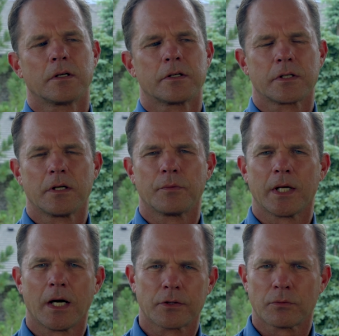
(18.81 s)
Because again,
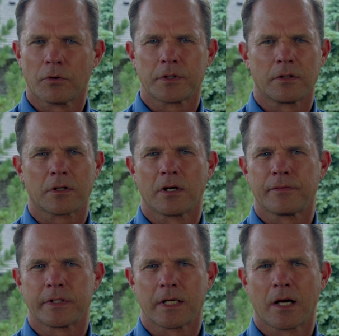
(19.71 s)
without the rotator cuff
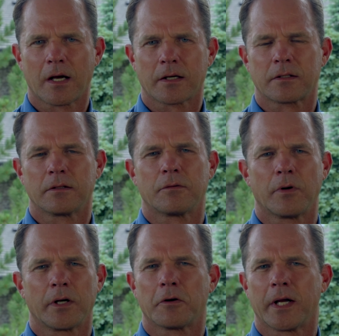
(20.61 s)
intact, a
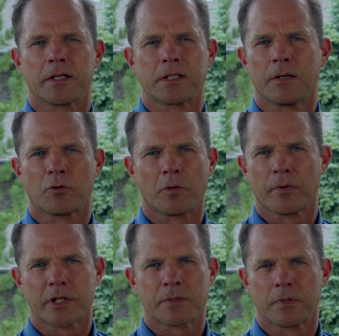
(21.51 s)
regular anatomical
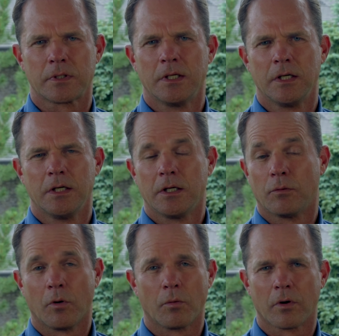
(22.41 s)
replacement
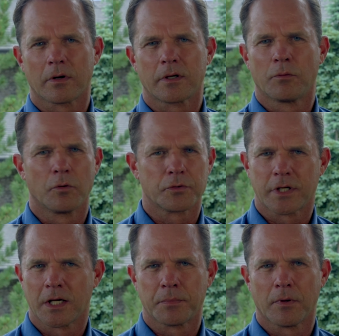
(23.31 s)
won't work. It won't
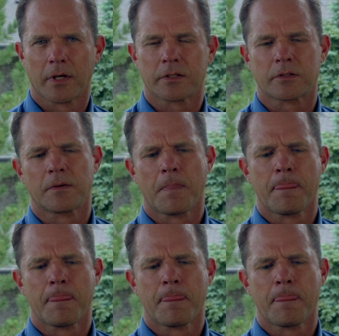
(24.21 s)
stay in place.